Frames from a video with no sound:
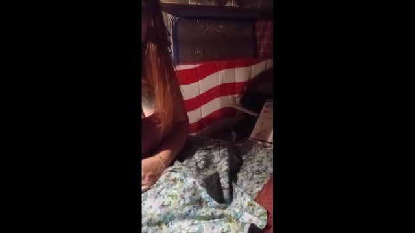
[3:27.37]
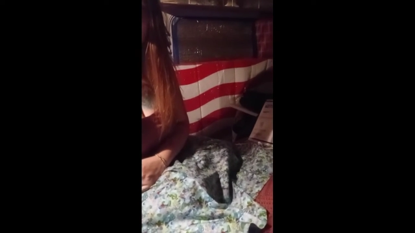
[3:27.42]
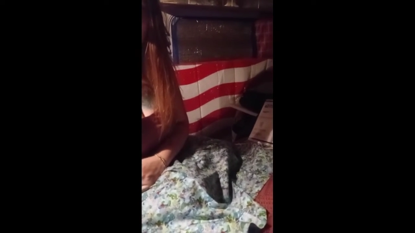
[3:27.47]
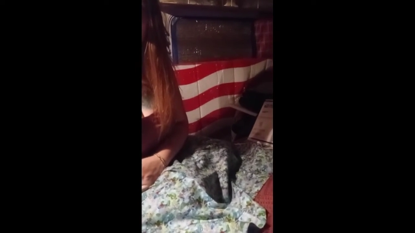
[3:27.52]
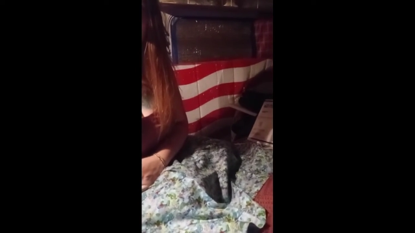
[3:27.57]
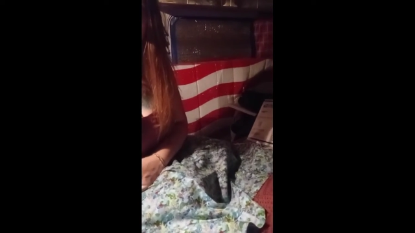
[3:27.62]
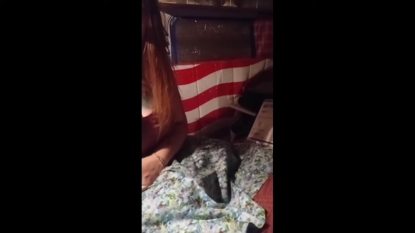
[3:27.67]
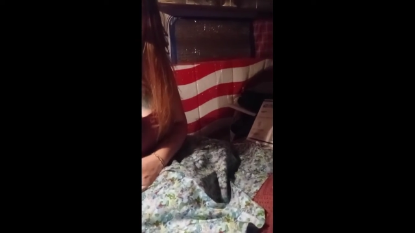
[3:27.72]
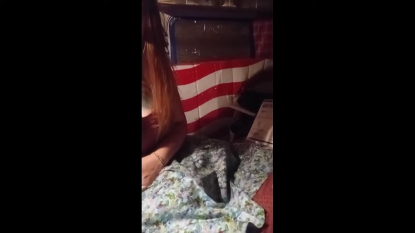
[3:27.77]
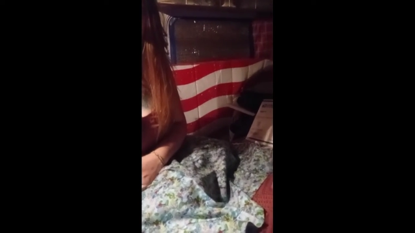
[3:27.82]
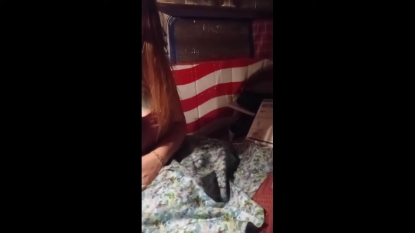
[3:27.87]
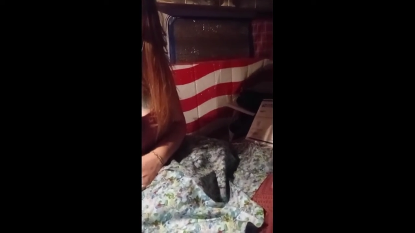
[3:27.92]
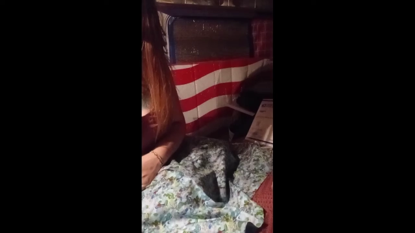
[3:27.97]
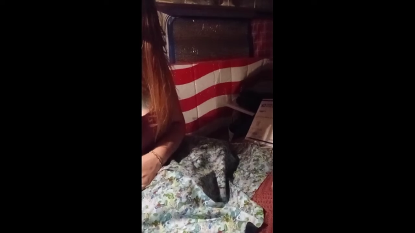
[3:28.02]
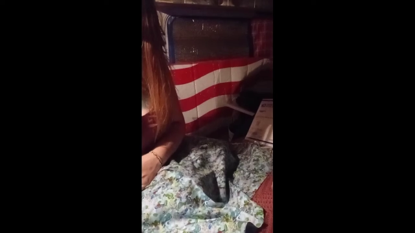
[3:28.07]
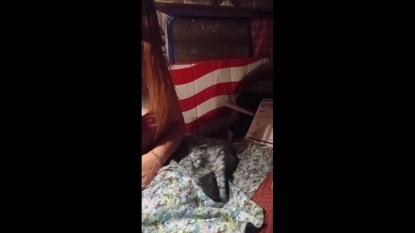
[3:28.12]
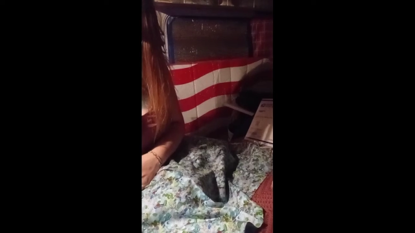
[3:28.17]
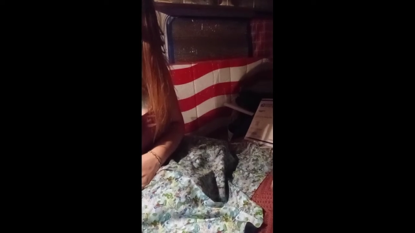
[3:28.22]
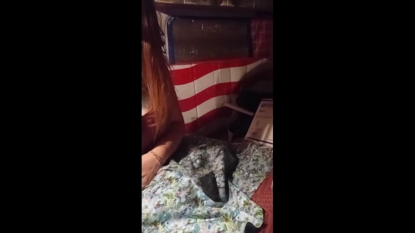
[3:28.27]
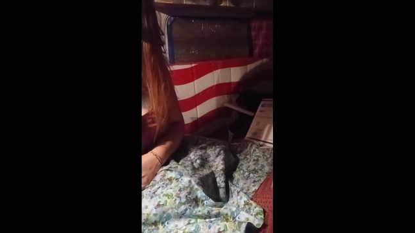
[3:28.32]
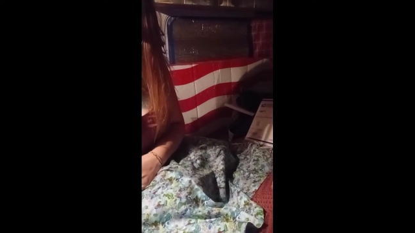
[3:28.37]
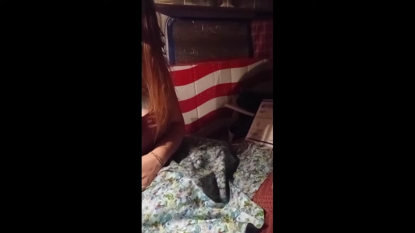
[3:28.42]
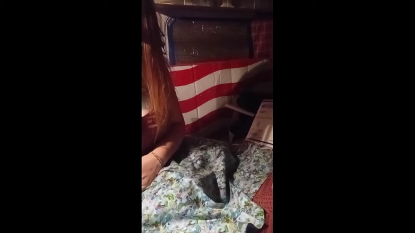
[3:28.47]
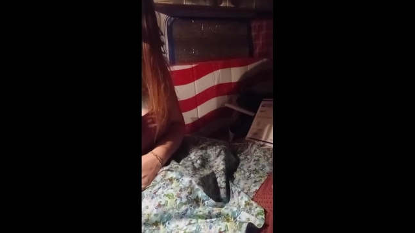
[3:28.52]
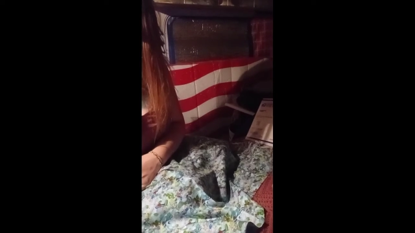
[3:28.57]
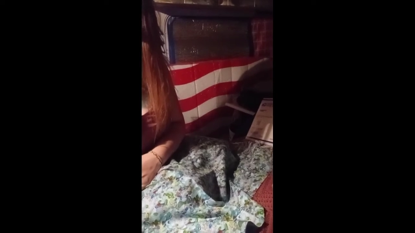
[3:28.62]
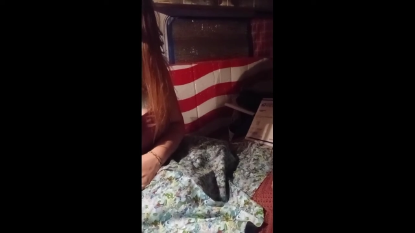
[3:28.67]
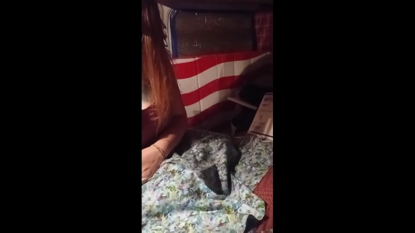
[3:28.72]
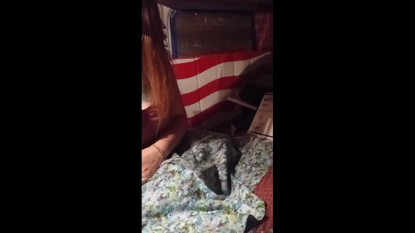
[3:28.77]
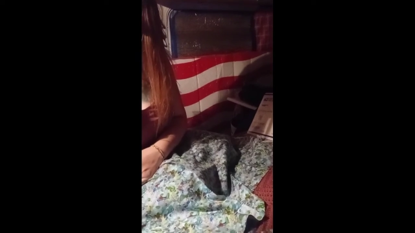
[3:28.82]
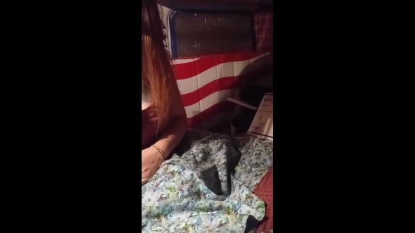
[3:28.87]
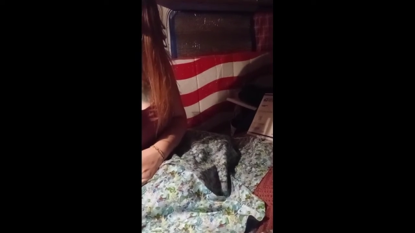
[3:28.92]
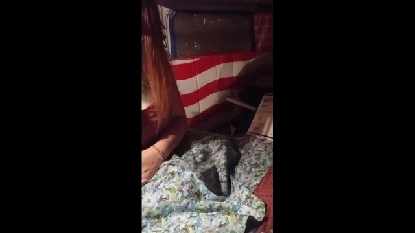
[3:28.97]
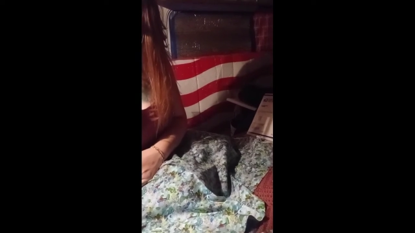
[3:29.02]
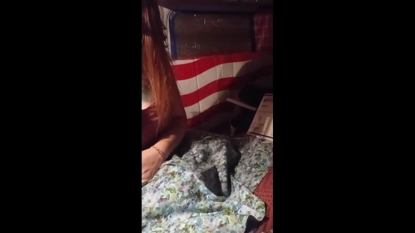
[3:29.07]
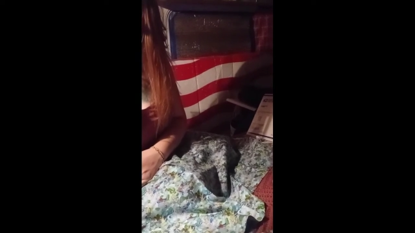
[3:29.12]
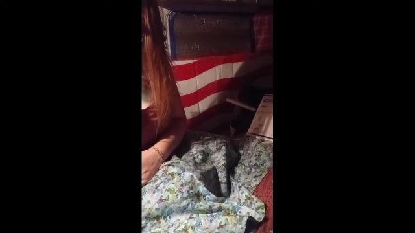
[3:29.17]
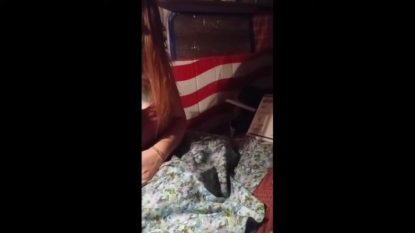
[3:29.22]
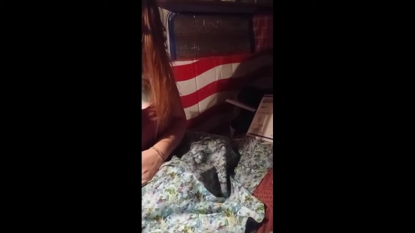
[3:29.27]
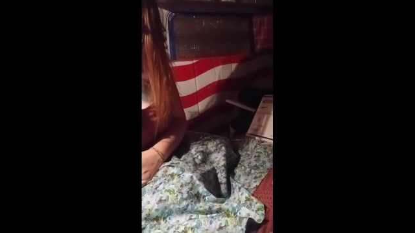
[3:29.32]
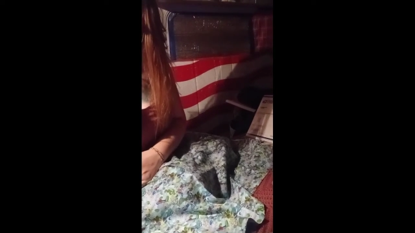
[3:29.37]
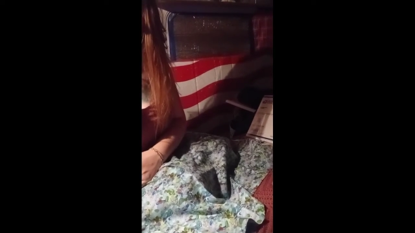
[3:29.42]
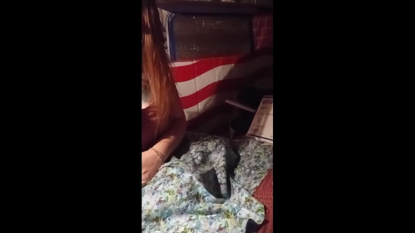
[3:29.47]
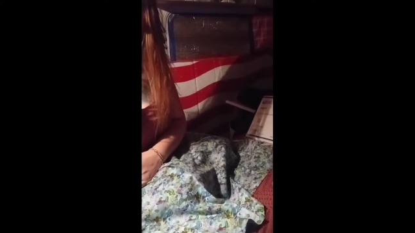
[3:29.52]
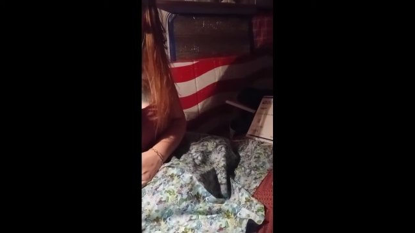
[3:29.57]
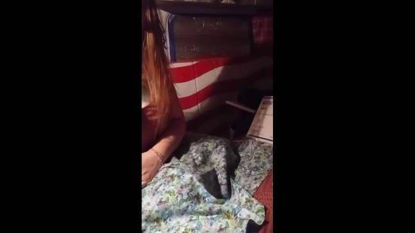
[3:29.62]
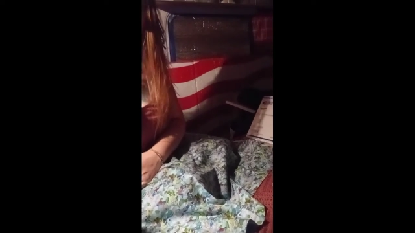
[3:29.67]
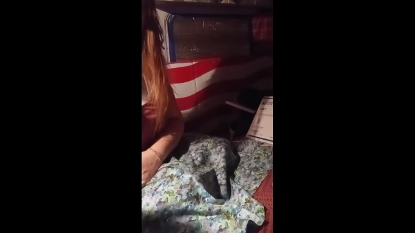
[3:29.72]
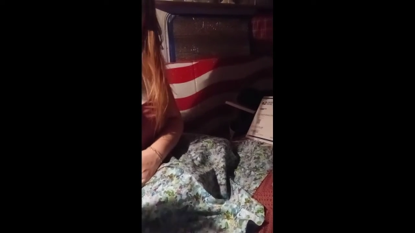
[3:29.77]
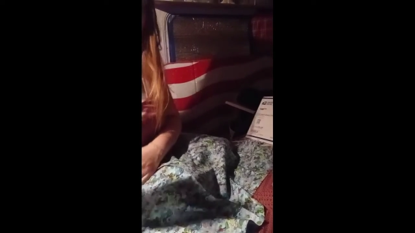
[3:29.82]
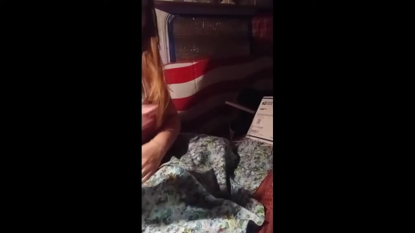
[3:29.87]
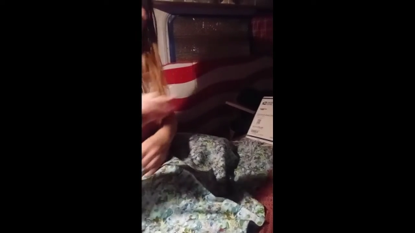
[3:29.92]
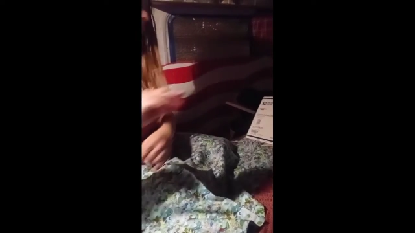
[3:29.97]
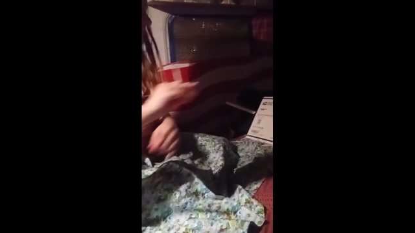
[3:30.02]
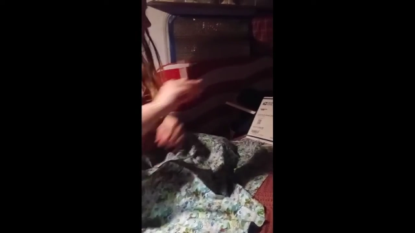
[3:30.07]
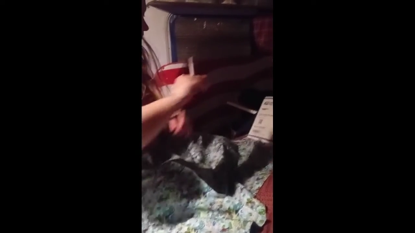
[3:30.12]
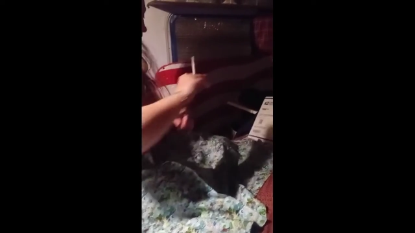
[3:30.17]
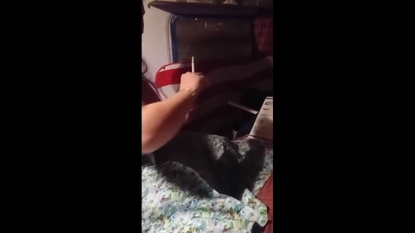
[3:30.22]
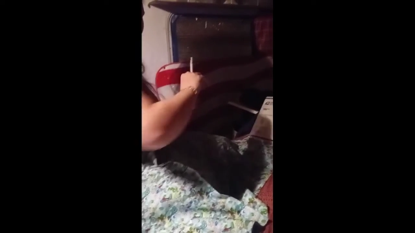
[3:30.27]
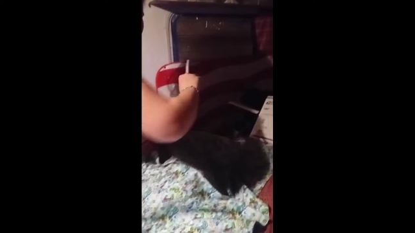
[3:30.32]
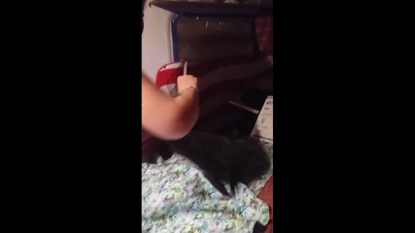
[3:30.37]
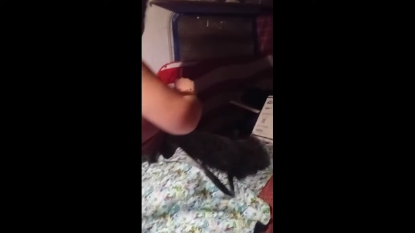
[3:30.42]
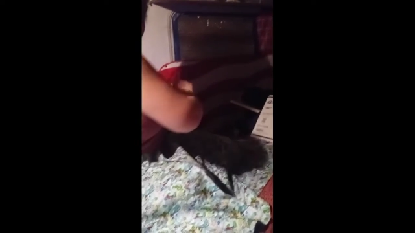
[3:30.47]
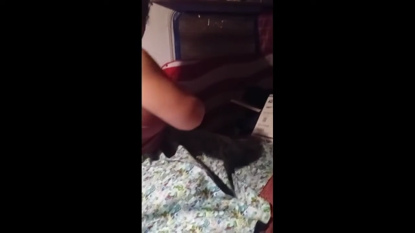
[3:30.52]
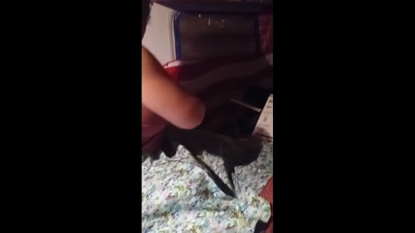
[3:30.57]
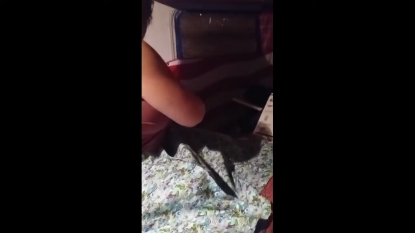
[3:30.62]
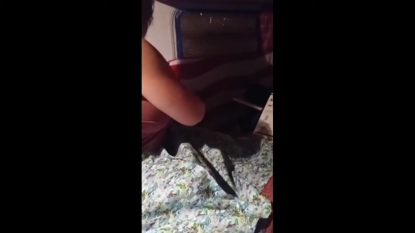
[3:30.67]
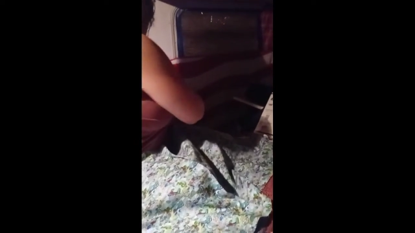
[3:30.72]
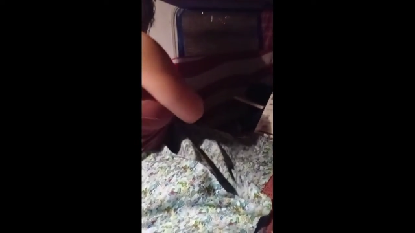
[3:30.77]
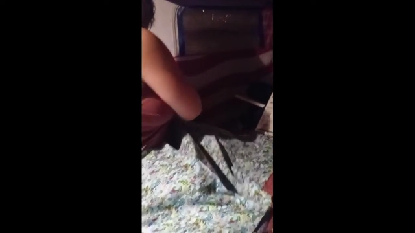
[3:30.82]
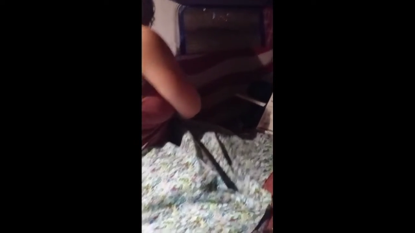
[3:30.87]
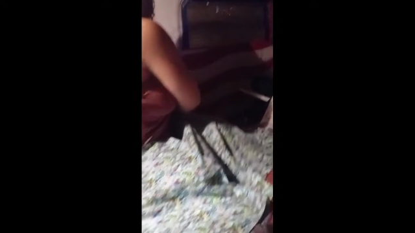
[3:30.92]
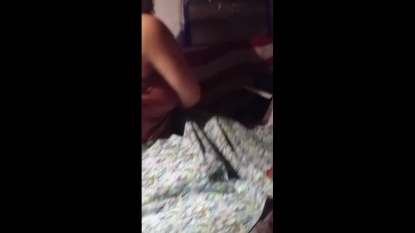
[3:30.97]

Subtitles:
No face is visible, so there are no lips to read.